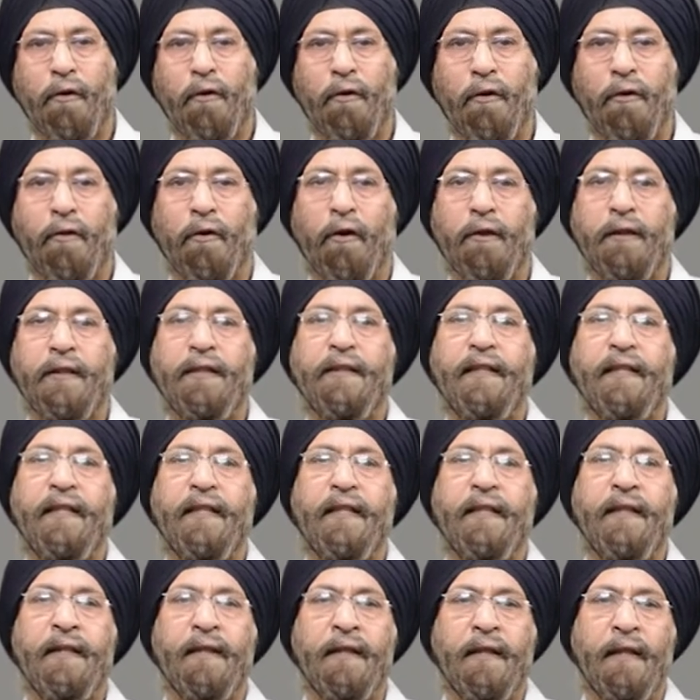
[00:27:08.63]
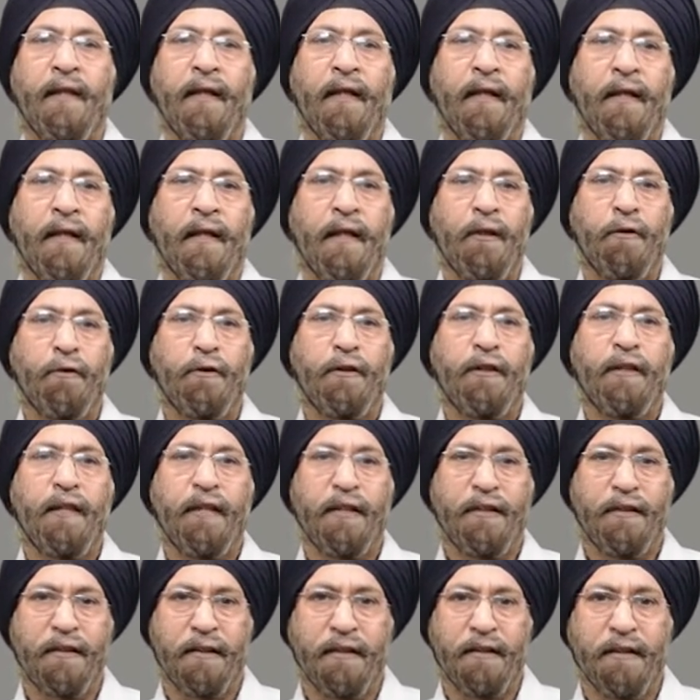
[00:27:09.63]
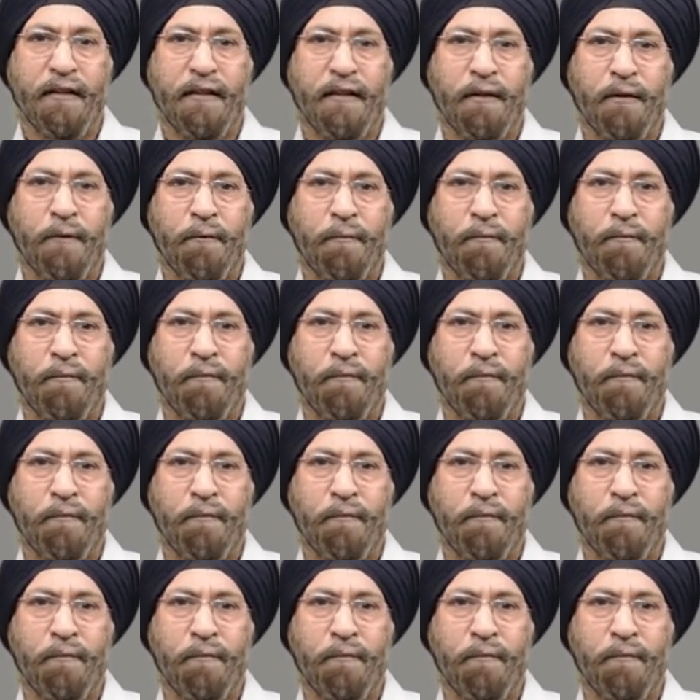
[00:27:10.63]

or auditory hallucinations.